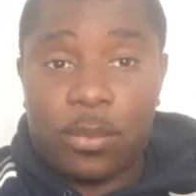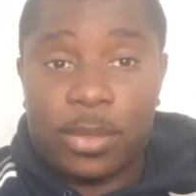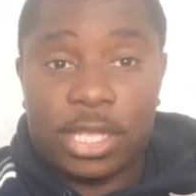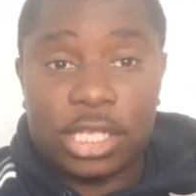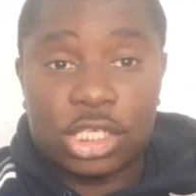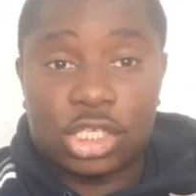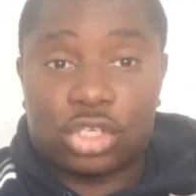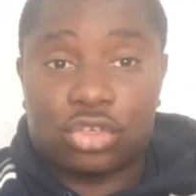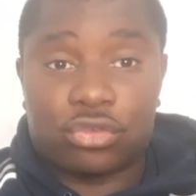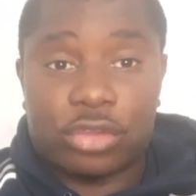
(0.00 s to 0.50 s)

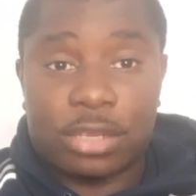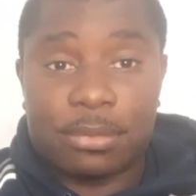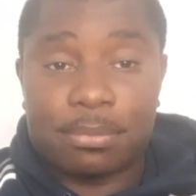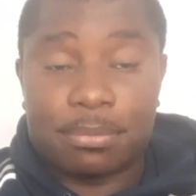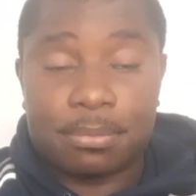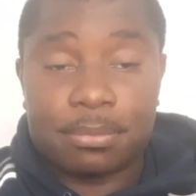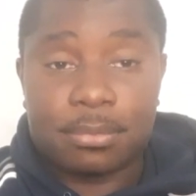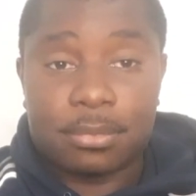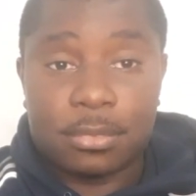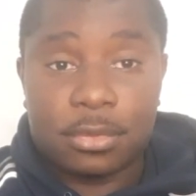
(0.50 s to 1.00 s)
winger's dream
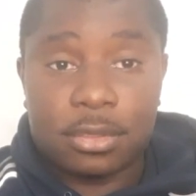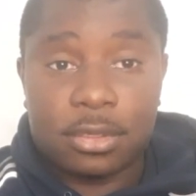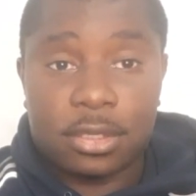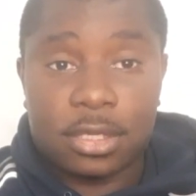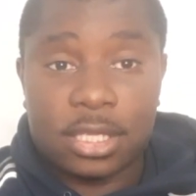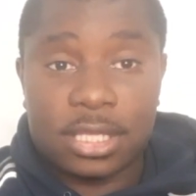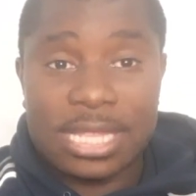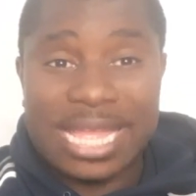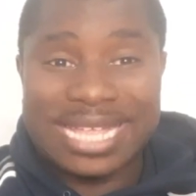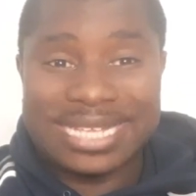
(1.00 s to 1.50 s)

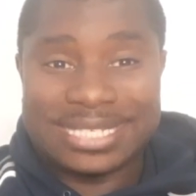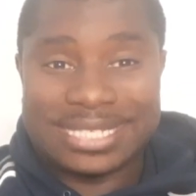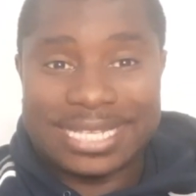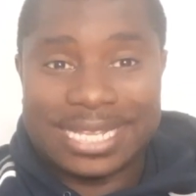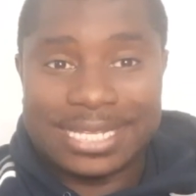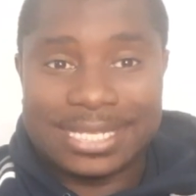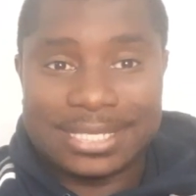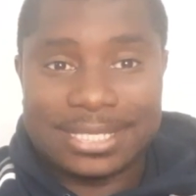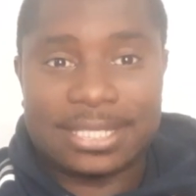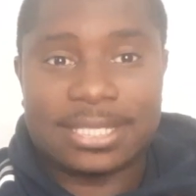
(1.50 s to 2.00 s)
in that
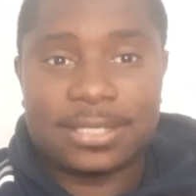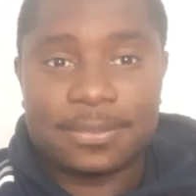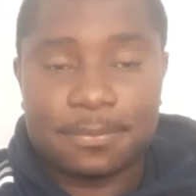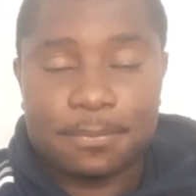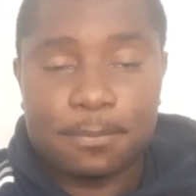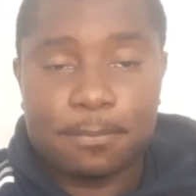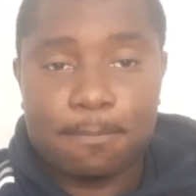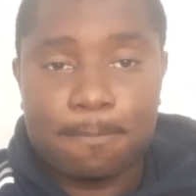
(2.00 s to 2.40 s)
sense.